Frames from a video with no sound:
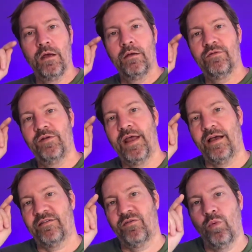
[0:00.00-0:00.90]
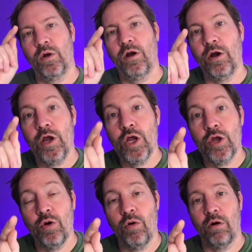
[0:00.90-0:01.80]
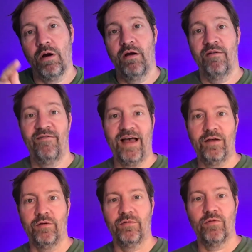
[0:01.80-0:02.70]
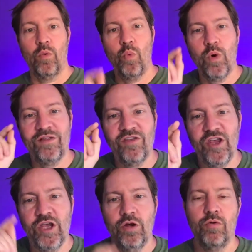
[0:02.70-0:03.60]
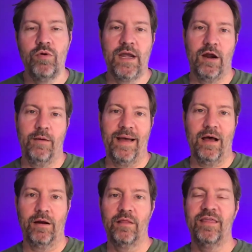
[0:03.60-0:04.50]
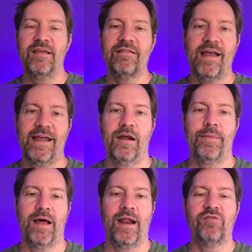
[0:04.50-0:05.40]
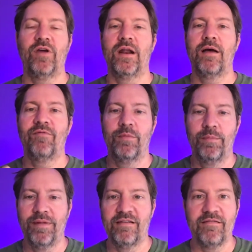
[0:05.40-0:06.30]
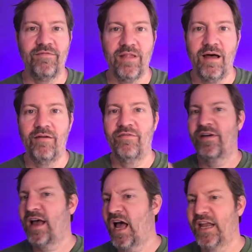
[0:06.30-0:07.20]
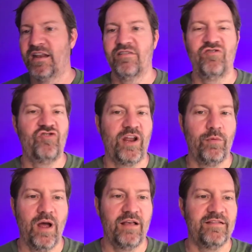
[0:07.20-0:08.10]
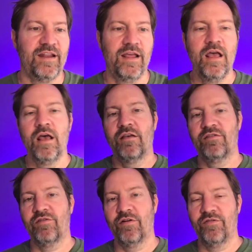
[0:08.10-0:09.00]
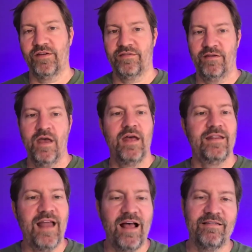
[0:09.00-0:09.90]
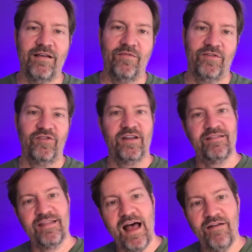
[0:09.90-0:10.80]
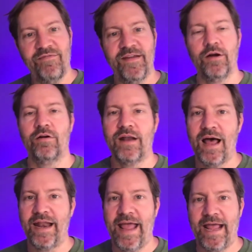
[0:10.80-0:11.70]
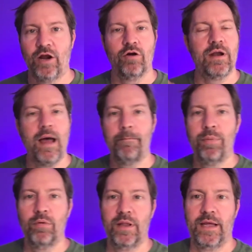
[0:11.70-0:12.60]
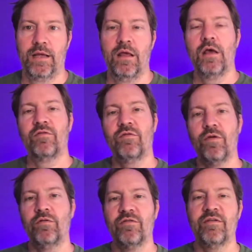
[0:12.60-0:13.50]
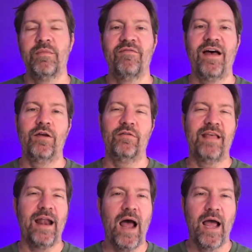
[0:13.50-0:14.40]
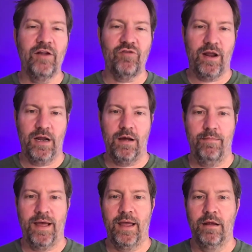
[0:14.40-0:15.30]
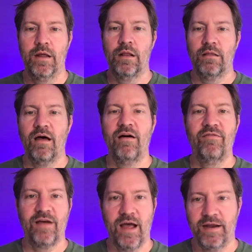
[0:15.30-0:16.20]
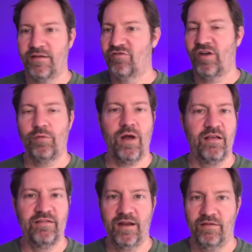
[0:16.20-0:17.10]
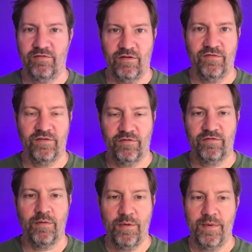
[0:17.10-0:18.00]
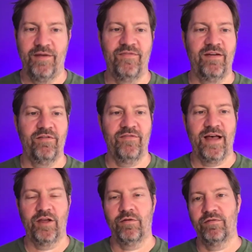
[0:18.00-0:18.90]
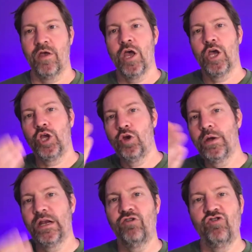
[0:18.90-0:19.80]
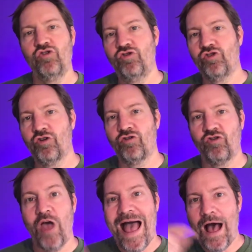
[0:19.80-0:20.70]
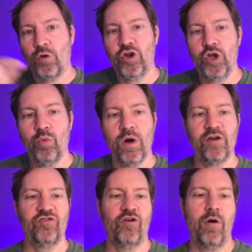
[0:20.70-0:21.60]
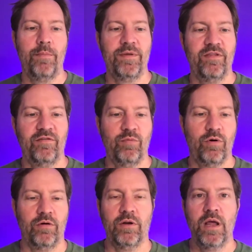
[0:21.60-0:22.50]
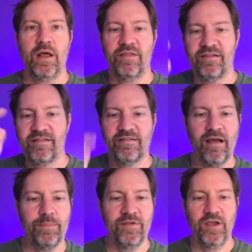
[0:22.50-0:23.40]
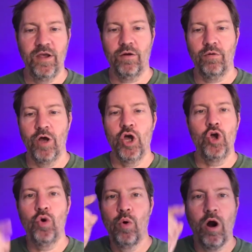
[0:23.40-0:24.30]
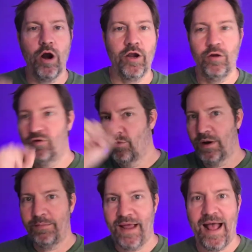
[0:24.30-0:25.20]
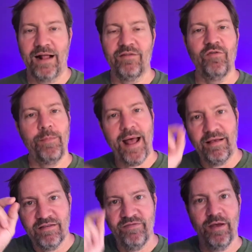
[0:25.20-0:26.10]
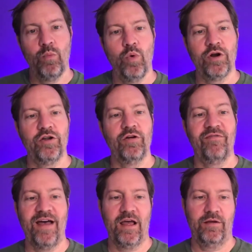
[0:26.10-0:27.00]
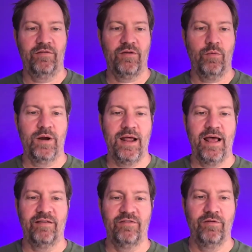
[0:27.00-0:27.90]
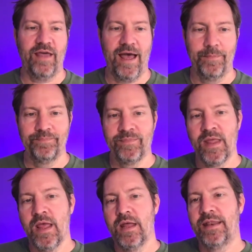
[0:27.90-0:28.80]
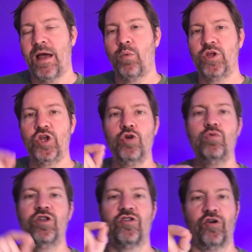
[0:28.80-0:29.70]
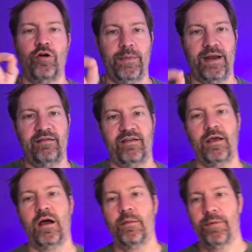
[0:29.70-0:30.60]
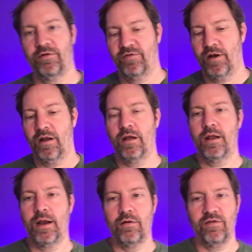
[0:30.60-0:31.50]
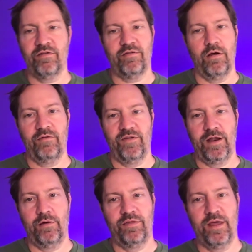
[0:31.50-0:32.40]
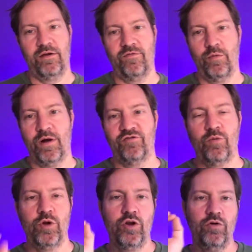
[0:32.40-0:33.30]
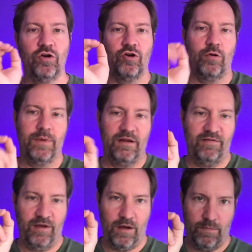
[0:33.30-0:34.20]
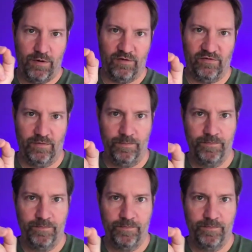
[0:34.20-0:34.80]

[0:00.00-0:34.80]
So next, what are your values? What do you care about? The things I care about, I try to come from a place of love, kindness, generosity, service, not selfishness, not fear, not anger, not bullying. So those are some of the values that I try to come by. Love, kindness, generosity, and service are some of my favorite values. You get to choose yours. How do you want to show up in this world? This is up to you. Who are you? Do you want to be active or passive? And what are your values? So I want to ask you that. Now, when you determine as a young person, and I know this is a long video, thank you for watching. When you determine as a young person